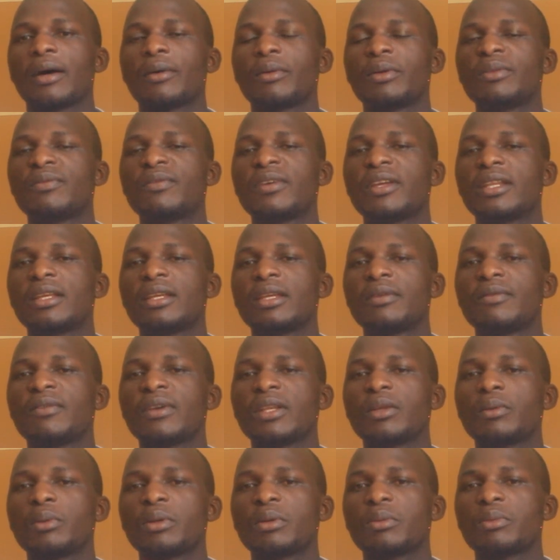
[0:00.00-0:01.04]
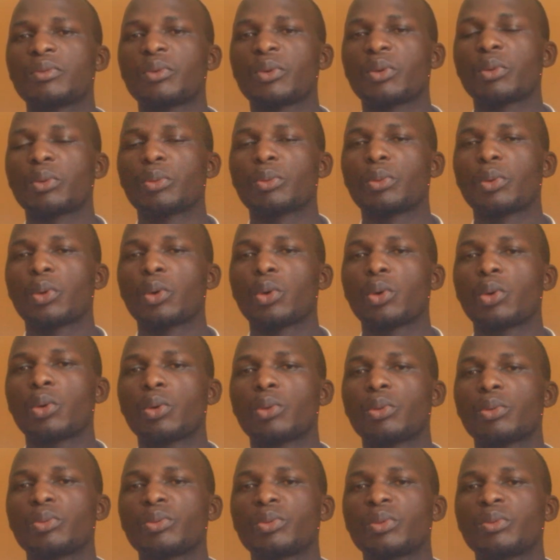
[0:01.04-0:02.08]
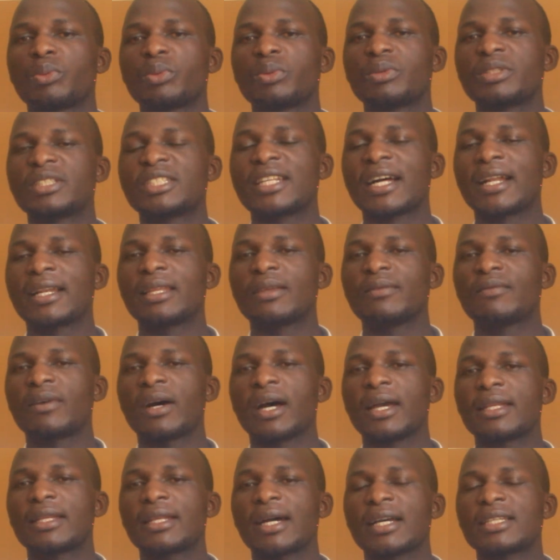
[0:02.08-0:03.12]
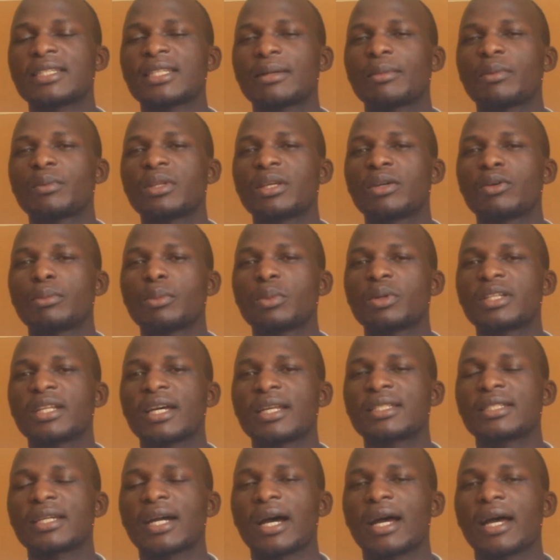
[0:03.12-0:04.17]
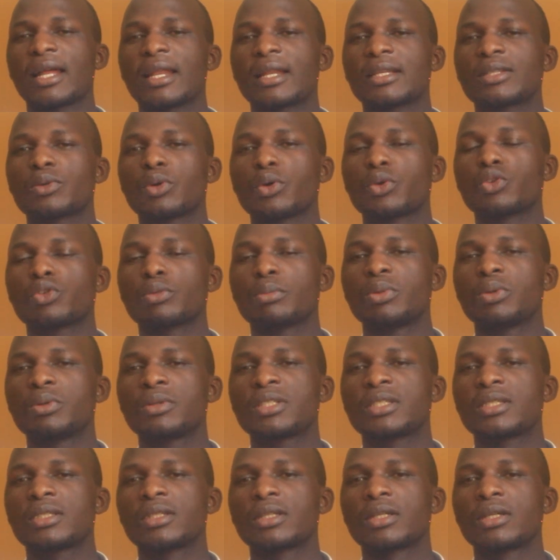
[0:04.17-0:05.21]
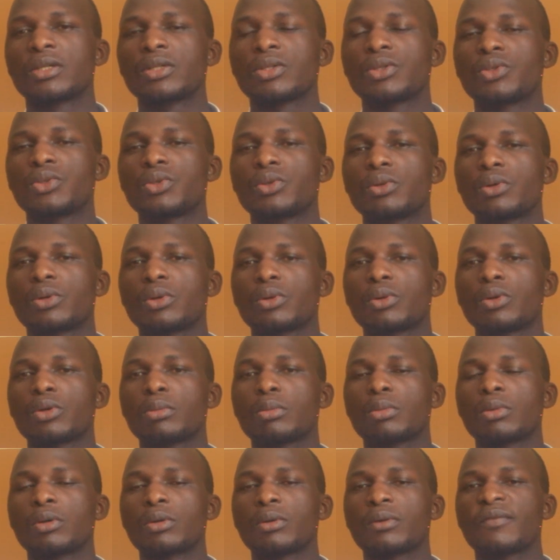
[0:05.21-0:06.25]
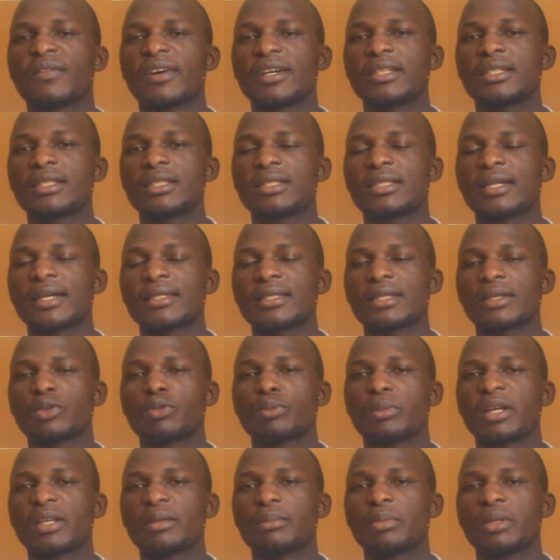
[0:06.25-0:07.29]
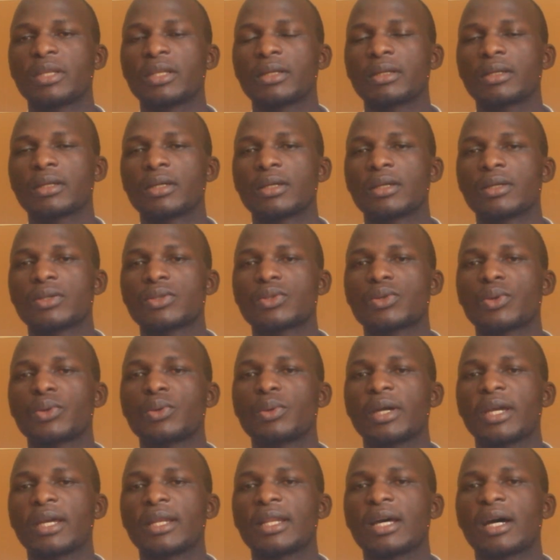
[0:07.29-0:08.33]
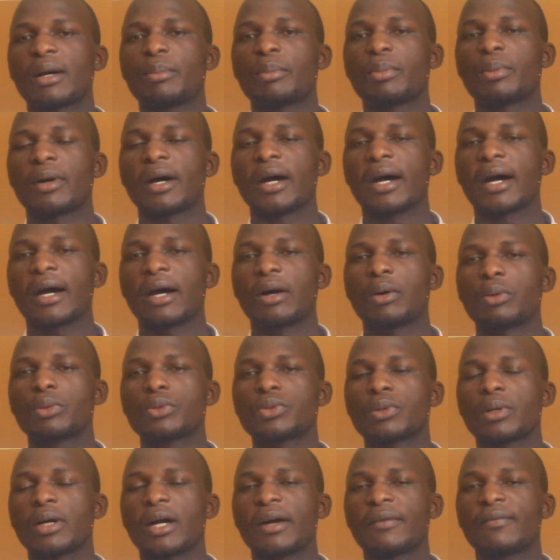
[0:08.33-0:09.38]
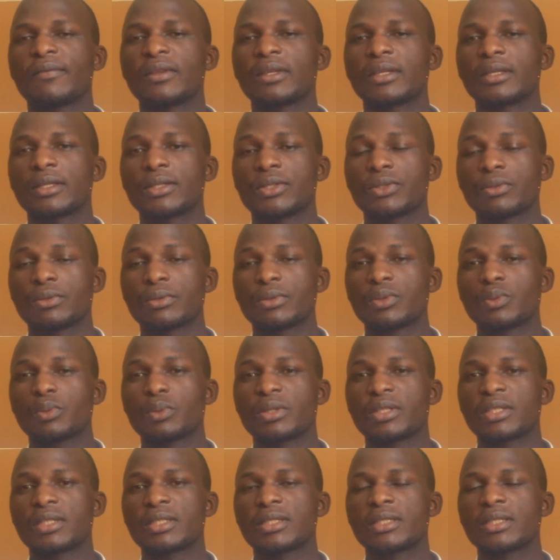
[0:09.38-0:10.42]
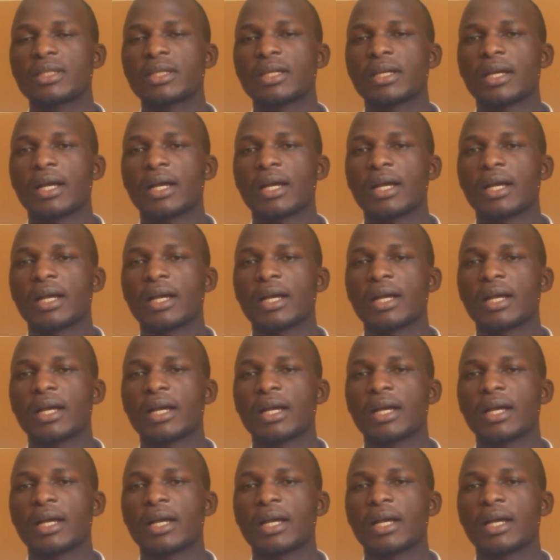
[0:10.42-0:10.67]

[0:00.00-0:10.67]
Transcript: Even for with the liver, it has some of the hormone that contributes to your normal fertility as a human being. So you end up also having issues with